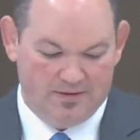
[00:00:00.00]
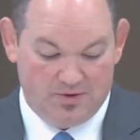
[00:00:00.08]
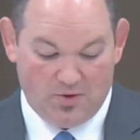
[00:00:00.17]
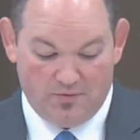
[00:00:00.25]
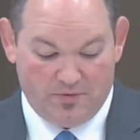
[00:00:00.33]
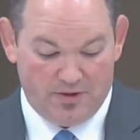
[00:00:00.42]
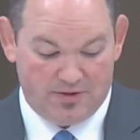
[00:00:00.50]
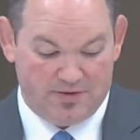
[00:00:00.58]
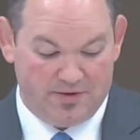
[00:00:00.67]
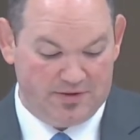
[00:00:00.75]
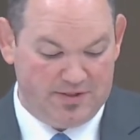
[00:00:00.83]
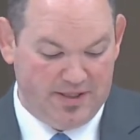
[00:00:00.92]
So in verse
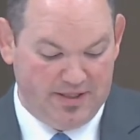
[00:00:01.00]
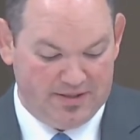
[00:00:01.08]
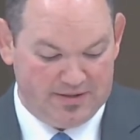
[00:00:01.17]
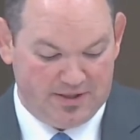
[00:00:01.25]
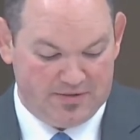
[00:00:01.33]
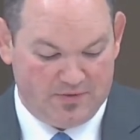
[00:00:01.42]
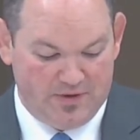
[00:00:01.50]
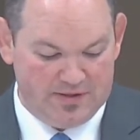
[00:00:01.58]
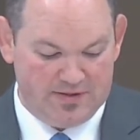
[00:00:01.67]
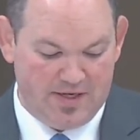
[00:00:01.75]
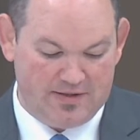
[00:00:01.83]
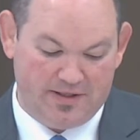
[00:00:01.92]
13, he says, For it
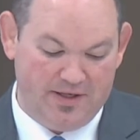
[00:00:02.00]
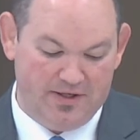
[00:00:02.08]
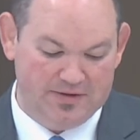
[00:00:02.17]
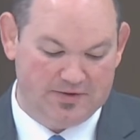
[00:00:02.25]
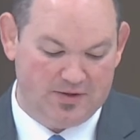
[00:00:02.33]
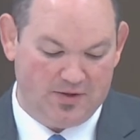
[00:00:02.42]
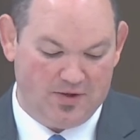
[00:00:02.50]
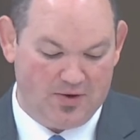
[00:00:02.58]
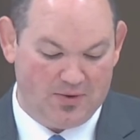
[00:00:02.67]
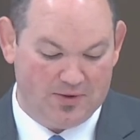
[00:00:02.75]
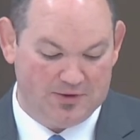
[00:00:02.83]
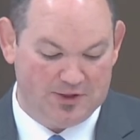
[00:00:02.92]
is not the hearers of the
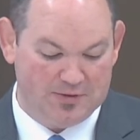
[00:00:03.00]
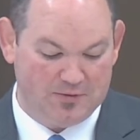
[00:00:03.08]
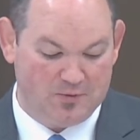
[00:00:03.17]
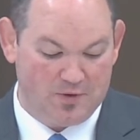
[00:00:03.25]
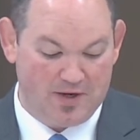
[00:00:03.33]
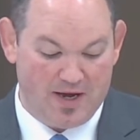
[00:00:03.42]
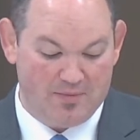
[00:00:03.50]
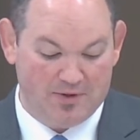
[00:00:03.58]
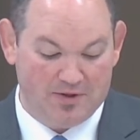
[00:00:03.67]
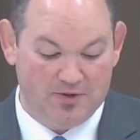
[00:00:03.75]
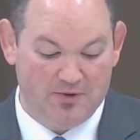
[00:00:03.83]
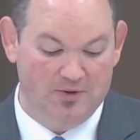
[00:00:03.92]
law who are just before God,
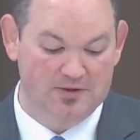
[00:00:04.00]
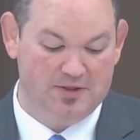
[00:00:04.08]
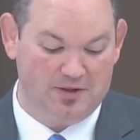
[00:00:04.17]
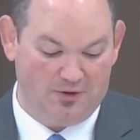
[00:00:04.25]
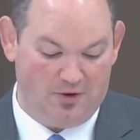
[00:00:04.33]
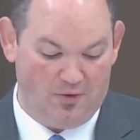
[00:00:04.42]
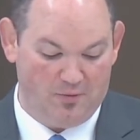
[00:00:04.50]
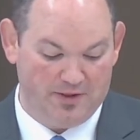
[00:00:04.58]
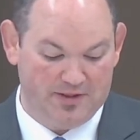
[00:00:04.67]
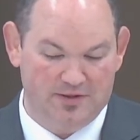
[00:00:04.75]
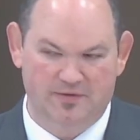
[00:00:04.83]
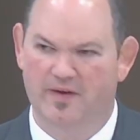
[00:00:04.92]
but the doers of the law will be
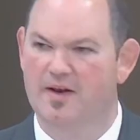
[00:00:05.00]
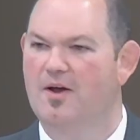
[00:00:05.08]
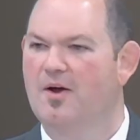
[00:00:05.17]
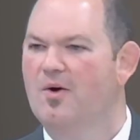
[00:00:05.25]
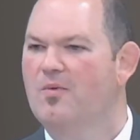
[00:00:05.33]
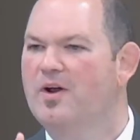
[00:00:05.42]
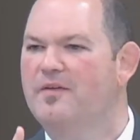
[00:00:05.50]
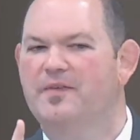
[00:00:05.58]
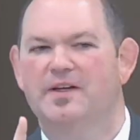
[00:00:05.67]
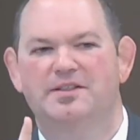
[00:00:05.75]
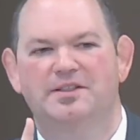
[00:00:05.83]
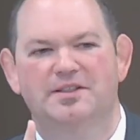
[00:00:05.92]
justified. What
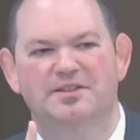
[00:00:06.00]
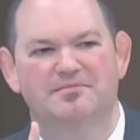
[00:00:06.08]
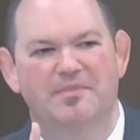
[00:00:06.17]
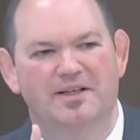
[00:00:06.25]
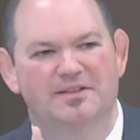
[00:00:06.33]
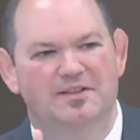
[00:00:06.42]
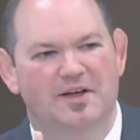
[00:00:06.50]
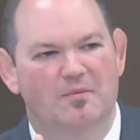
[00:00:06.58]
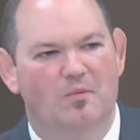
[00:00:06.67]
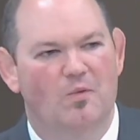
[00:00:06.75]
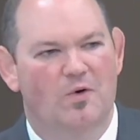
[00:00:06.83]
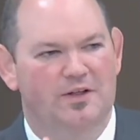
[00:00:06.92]
if you just messed
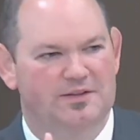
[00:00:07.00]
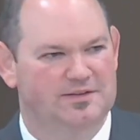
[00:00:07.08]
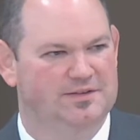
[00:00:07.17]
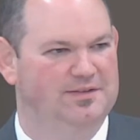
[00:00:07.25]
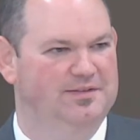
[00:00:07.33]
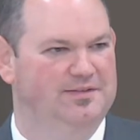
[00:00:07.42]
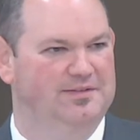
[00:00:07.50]
up once?